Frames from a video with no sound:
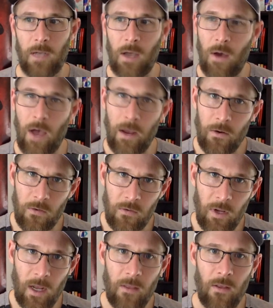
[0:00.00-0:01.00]
Now, I
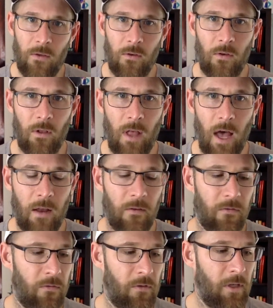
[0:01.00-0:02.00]
understand that there's a lot
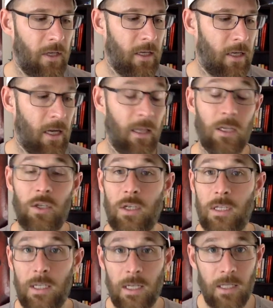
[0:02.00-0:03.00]
of uh,
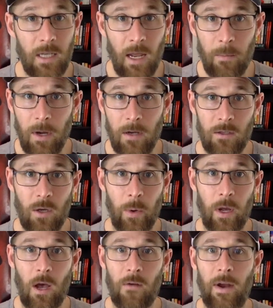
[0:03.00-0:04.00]
logistics nightmares
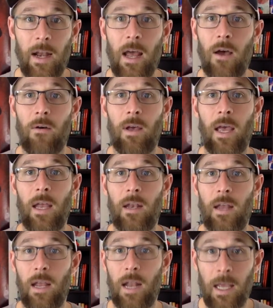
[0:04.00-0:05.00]
going on right now,
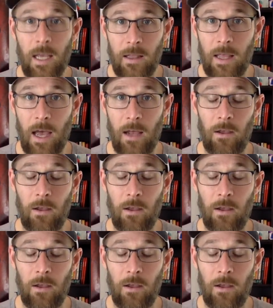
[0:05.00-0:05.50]
and and I get that.